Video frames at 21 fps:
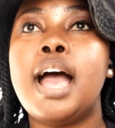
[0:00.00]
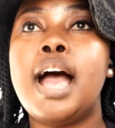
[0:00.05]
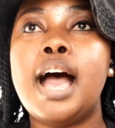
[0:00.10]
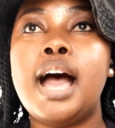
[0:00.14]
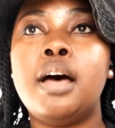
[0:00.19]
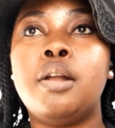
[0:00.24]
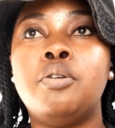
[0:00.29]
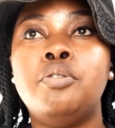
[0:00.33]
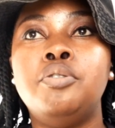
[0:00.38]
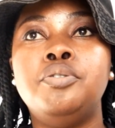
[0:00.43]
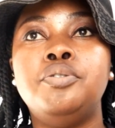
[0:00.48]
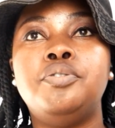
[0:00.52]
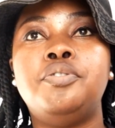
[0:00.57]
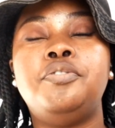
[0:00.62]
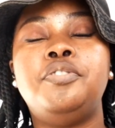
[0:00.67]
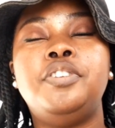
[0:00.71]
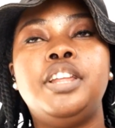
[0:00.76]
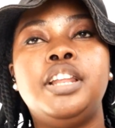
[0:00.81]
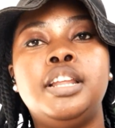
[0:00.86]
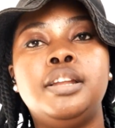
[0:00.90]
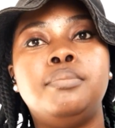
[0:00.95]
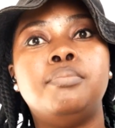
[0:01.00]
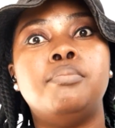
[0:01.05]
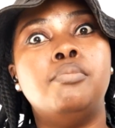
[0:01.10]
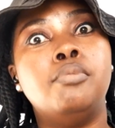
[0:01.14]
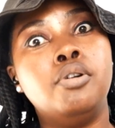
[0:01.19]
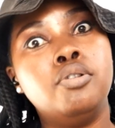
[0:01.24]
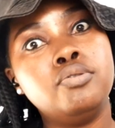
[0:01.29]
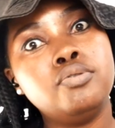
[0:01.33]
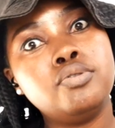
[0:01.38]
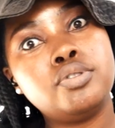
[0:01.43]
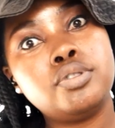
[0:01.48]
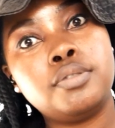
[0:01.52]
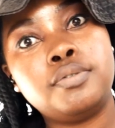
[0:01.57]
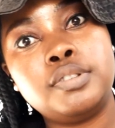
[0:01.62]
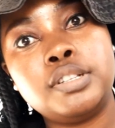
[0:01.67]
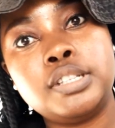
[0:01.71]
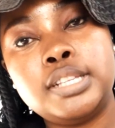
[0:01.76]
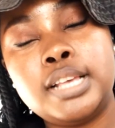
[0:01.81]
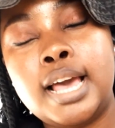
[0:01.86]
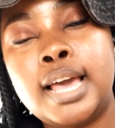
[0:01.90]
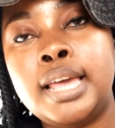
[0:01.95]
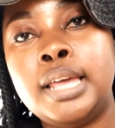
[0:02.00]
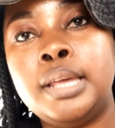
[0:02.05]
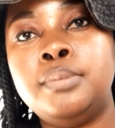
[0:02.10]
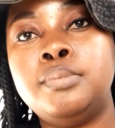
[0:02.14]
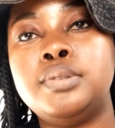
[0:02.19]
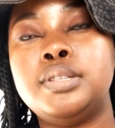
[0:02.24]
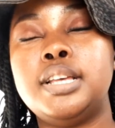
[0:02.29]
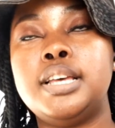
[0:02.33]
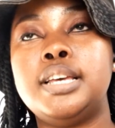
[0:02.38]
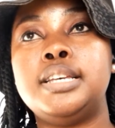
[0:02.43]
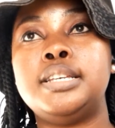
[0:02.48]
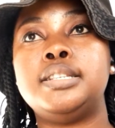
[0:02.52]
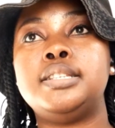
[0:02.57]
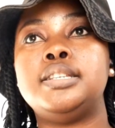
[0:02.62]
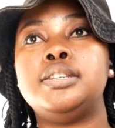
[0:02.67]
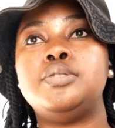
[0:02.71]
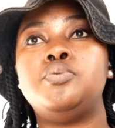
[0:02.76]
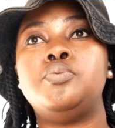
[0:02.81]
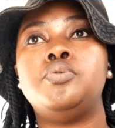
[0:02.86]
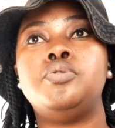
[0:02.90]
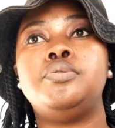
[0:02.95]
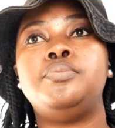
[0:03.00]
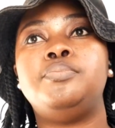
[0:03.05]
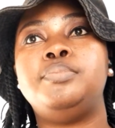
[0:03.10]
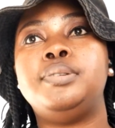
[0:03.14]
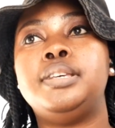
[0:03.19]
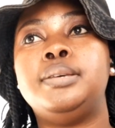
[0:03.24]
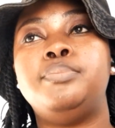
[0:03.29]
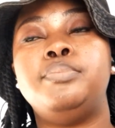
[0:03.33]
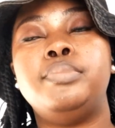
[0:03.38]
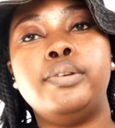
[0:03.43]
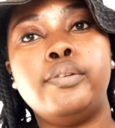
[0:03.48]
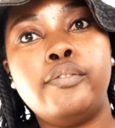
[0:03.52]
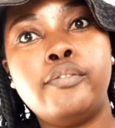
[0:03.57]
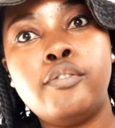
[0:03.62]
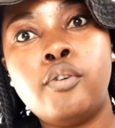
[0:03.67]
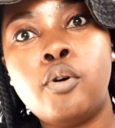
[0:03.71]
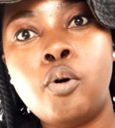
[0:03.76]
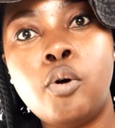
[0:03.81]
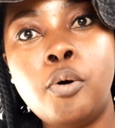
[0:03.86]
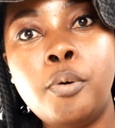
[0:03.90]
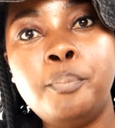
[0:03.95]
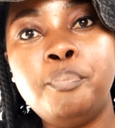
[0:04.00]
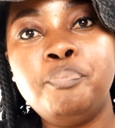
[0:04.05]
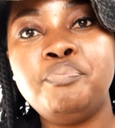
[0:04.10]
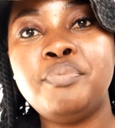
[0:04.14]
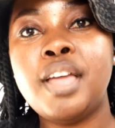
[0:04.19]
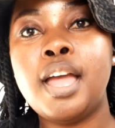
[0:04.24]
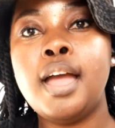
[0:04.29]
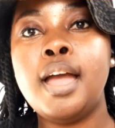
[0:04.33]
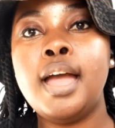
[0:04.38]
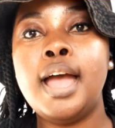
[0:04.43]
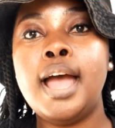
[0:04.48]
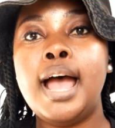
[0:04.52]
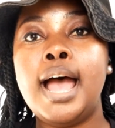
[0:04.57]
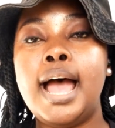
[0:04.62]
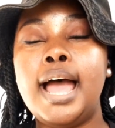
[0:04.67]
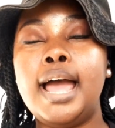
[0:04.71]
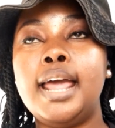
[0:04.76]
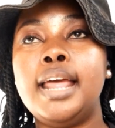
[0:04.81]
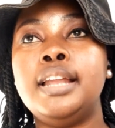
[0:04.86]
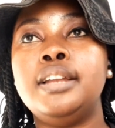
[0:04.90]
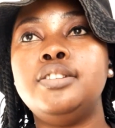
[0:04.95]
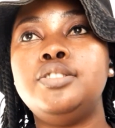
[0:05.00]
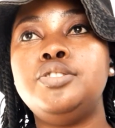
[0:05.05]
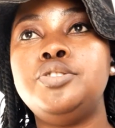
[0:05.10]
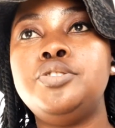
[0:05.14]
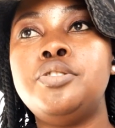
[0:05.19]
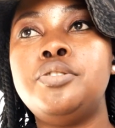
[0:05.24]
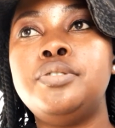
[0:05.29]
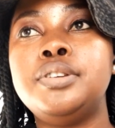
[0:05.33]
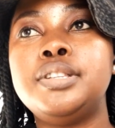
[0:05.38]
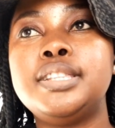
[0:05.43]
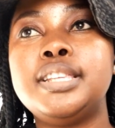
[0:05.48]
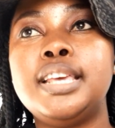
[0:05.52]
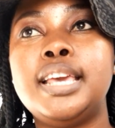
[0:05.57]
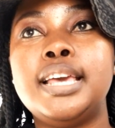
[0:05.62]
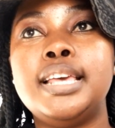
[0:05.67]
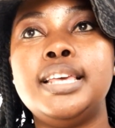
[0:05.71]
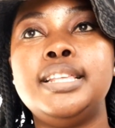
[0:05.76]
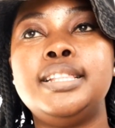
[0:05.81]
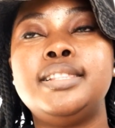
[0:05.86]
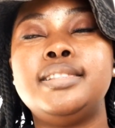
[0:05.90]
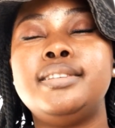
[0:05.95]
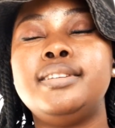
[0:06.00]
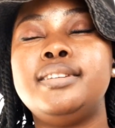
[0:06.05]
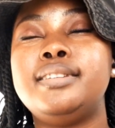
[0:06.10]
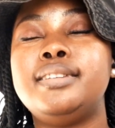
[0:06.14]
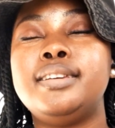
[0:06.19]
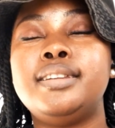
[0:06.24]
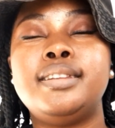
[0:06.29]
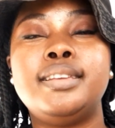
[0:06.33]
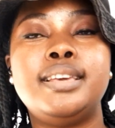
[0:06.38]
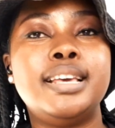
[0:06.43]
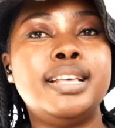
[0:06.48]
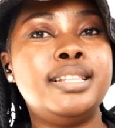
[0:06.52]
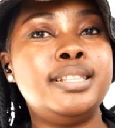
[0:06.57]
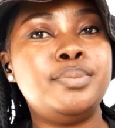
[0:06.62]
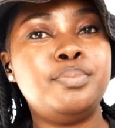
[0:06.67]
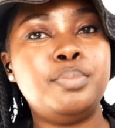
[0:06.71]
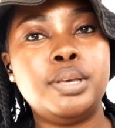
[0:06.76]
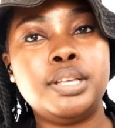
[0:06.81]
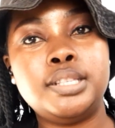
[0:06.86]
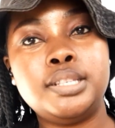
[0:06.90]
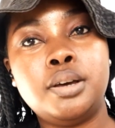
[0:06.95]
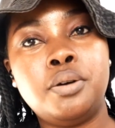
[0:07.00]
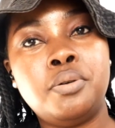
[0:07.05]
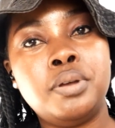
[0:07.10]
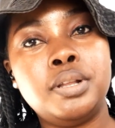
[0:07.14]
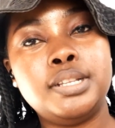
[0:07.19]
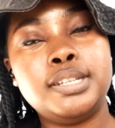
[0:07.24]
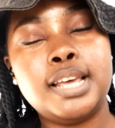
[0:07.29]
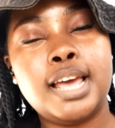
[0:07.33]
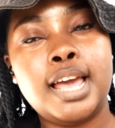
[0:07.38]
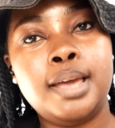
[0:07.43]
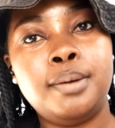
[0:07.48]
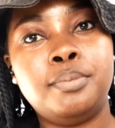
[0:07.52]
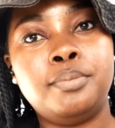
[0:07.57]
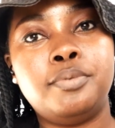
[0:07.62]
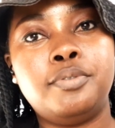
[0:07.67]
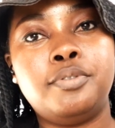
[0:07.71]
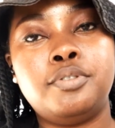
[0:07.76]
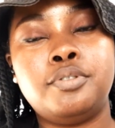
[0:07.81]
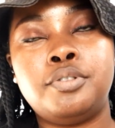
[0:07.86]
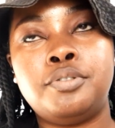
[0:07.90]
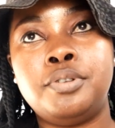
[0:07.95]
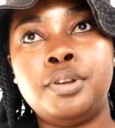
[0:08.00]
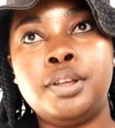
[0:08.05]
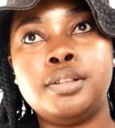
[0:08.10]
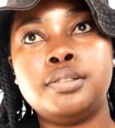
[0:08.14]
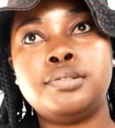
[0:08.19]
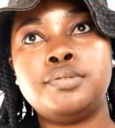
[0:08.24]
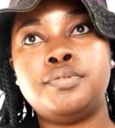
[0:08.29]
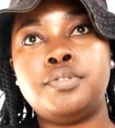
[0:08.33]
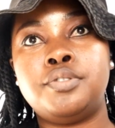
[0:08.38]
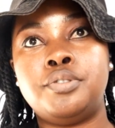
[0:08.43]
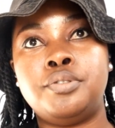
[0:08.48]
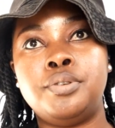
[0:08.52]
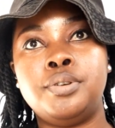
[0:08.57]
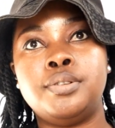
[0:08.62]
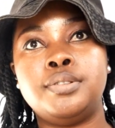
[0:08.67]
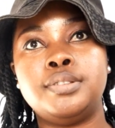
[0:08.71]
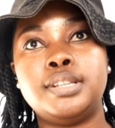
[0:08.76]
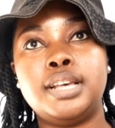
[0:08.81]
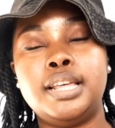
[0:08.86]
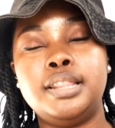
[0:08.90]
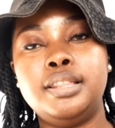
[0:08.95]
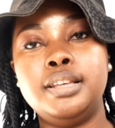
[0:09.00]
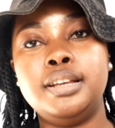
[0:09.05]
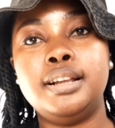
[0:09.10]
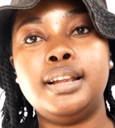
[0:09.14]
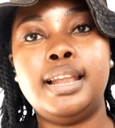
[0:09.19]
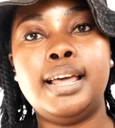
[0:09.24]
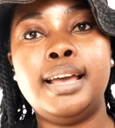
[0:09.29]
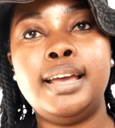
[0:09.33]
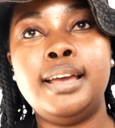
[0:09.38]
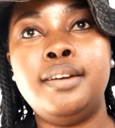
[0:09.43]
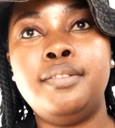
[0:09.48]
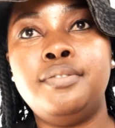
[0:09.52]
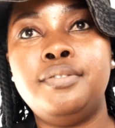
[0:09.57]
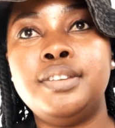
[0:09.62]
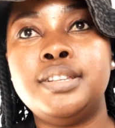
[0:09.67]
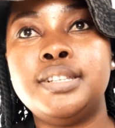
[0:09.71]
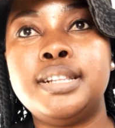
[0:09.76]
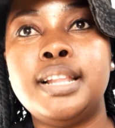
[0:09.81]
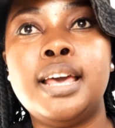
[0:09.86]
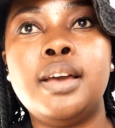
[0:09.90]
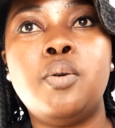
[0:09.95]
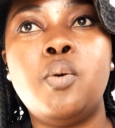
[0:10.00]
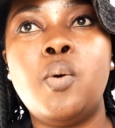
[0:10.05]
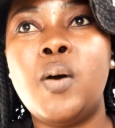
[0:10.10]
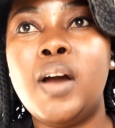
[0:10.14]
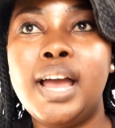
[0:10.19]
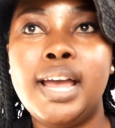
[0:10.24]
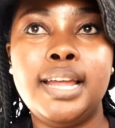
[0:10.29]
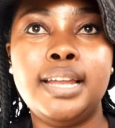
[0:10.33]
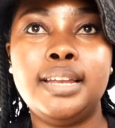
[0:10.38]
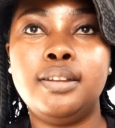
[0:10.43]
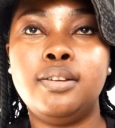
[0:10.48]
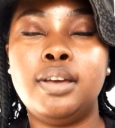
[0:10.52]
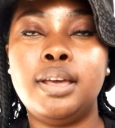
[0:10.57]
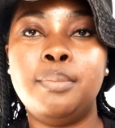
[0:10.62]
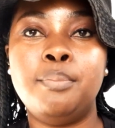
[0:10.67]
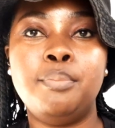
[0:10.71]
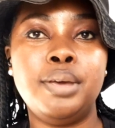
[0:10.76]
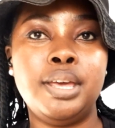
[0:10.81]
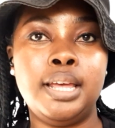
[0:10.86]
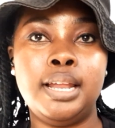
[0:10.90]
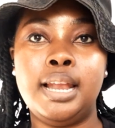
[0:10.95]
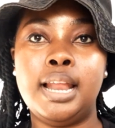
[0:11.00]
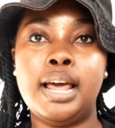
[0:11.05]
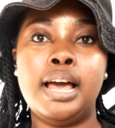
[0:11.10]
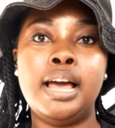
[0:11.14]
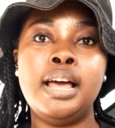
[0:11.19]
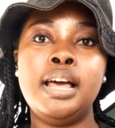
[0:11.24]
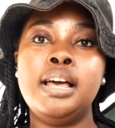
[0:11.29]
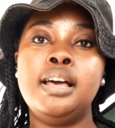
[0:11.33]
I don't feel it most of the times as it would be before. And it gets better with time, for reals, for reals. I think life is like wine, gebela.